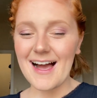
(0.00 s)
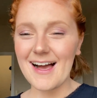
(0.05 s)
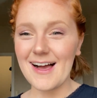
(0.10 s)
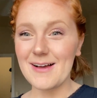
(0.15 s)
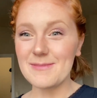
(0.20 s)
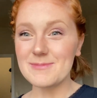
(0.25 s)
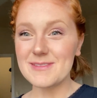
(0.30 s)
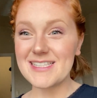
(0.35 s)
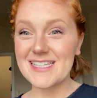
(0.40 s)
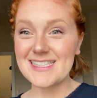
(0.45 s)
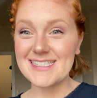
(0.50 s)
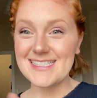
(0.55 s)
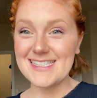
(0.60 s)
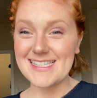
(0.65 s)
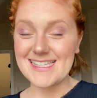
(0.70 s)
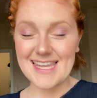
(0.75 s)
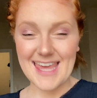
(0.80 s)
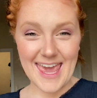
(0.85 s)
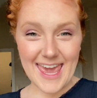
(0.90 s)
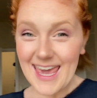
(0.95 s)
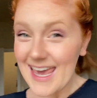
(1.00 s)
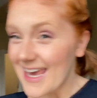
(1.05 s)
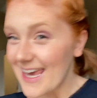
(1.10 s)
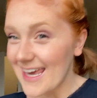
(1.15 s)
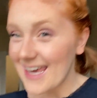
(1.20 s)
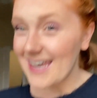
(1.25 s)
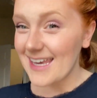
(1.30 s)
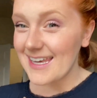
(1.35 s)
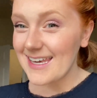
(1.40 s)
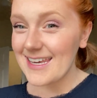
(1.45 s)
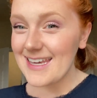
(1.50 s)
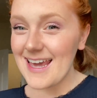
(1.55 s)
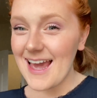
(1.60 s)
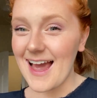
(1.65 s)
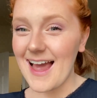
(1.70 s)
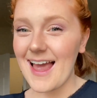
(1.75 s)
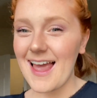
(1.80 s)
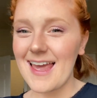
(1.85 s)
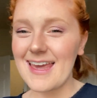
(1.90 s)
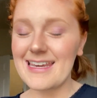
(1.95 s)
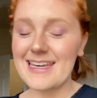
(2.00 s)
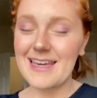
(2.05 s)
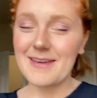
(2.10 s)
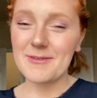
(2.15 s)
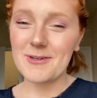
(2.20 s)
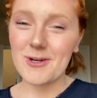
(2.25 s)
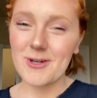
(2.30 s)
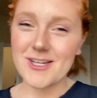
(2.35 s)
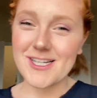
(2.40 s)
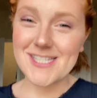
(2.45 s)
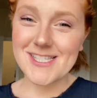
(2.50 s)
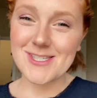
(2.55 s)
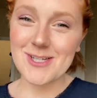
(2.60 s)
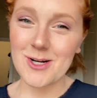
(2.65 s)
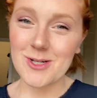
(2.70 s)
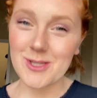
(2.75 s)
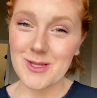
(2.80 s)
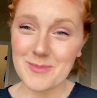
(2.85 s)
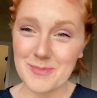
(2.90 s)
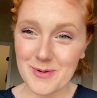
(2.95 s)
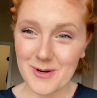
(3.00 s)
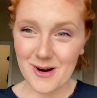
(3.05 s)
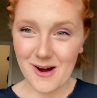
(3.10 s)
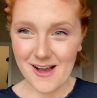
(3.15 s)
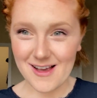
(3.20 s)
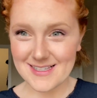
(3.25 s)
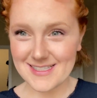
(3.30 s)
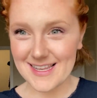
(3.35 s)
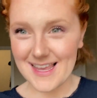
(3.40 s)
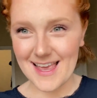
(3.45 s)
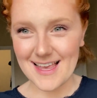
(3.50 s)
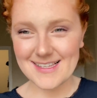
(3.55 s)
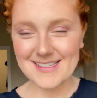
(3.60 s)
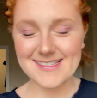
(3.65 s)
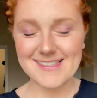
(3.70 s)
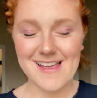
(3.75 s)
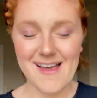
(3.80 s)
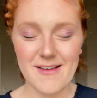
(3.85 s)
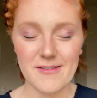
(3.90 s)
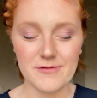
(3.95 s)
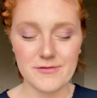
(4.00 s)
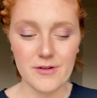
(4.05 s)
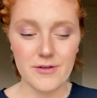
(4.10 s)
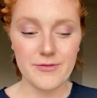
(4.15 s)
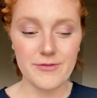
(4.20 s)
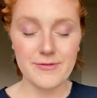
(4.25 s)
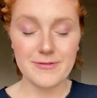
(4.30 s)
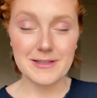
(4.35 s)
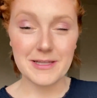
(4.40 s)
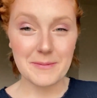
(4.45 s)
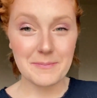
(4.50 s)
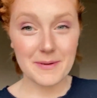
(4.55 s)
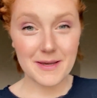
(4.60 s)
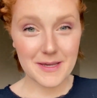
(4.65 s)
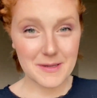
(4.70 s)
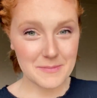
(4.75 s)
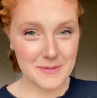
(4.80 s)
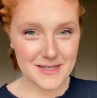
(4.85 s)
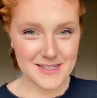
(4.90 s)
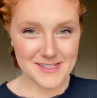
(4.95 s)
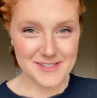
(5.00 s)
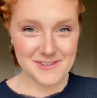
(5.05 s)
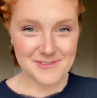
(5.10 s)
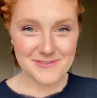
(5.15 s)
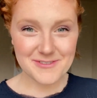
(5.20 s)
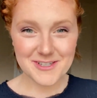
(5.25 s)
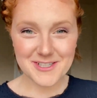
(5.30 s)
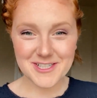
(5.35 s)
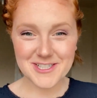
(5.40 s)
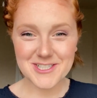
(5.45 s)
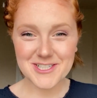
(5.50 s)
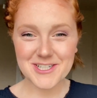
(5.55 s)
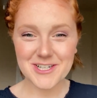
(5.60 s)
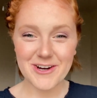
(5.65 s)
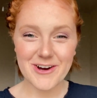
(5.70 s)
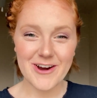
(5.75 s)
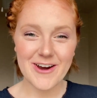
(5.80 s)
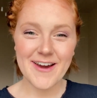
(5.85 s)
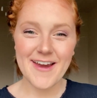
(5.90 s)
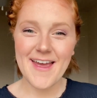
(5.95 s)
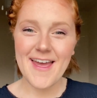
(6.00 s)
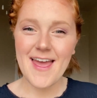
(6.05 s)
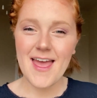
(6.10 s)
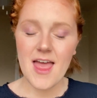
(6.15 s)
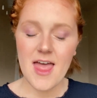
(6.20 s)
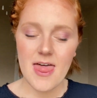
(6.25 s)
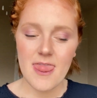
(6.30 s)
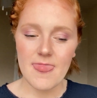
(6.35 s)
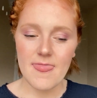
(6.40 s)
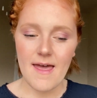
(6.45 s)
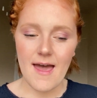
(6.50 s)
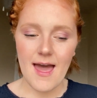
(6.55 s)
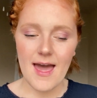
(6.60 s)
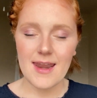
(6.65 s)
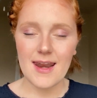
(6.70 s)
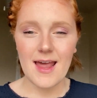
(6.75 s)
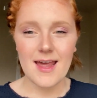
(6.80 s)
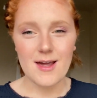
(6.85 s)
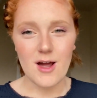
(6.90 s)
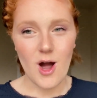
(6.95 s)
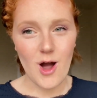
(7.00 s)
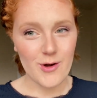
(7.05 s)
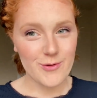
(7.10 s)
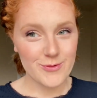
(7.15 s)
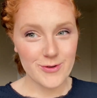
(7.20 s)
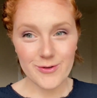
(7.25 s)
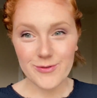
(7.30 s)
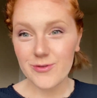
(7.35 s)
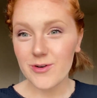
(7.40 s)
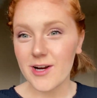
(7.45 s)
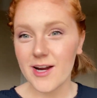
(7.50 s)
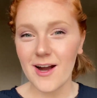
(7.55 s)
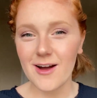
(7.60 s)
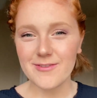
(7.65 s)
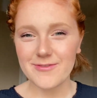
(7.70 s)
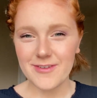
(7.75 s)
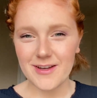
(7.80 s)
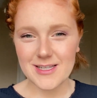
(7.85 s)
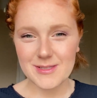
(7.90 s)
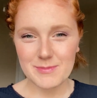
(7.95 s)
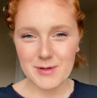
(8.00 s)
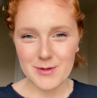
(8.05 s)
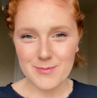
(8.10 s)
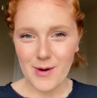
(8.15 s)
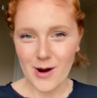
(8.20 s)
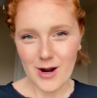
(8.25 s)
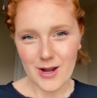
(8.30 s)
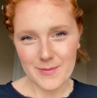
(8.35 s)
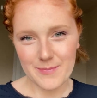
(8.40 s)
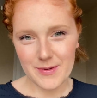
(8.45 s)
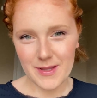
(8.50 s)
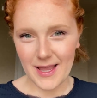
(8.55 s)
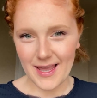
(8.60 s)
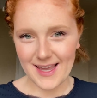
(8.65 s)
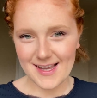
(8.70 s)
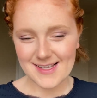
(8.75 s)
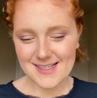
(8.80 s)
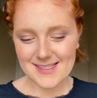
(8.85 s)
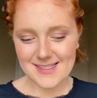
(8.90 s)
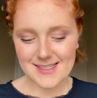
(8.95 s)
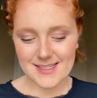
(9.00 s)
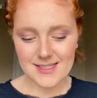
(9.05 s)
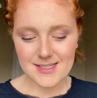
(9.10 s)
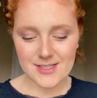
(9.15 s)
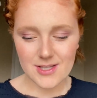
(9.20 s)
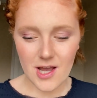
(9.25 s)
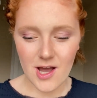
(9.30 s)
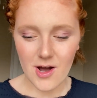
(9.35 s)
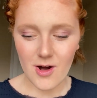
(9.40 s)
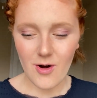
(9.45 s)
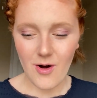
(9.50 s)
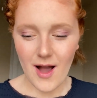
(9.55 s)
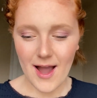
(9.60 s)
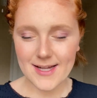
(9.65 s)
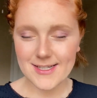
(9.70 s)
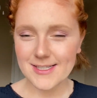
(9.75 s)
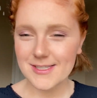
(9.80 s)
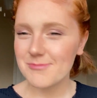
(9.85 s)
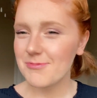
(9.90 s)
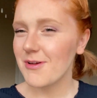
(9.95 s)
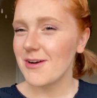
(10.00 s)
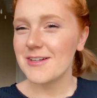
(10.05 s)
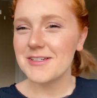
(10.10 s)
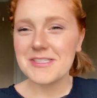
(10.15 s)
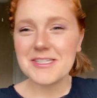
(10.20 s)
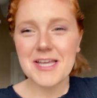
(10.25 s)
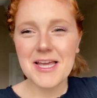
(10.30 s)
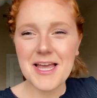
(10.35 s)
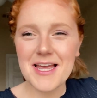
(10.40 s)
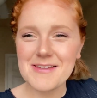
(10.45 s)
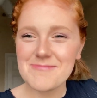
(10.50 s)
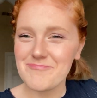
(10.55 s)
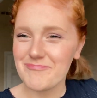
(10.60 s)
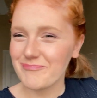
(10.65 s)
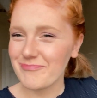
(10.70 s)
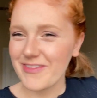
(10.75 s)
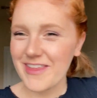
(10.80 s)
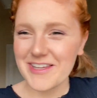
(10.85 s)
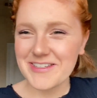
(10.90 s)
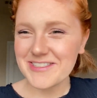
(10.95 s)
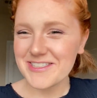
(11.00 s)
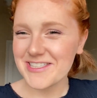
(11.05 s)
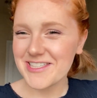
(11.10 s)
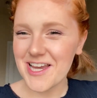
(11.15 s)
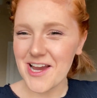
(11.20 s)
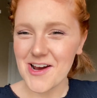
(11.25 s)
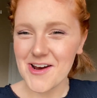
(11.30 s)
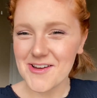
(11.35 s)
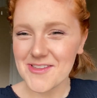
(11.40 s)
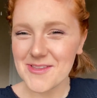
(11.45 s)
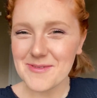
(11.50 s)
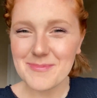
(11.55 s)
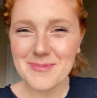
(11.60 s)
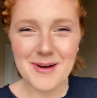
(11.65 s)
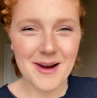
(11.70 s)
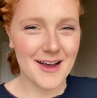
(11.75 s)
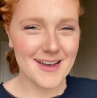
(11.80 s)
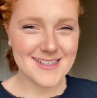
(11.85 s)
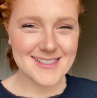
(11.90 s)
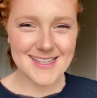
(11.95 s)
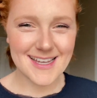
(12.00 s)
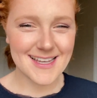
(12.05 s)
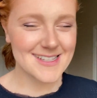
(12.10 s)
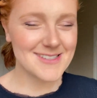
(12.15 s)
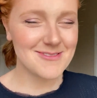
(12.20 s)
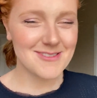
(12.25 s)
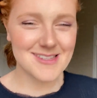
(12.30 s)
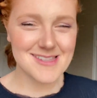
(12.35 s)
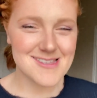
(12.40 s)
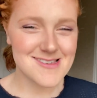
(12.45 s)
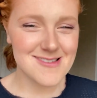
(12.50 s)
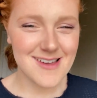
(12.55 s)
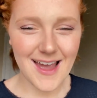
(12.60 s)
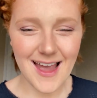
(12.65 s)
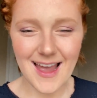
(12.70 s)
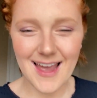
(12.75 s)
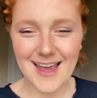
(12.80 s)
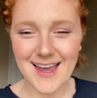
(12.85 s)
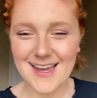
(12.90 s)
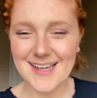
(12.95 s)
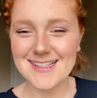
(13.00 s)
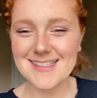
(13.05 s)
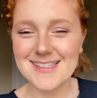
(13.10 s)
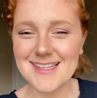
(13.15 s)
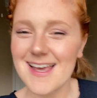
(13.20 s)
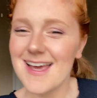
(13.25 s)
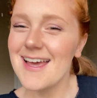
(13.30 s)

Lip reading: Today I am going to start the process of flipping a piece of furniture that I got for free on Facebook Marketplace. So I just wanted to share the process with you guys.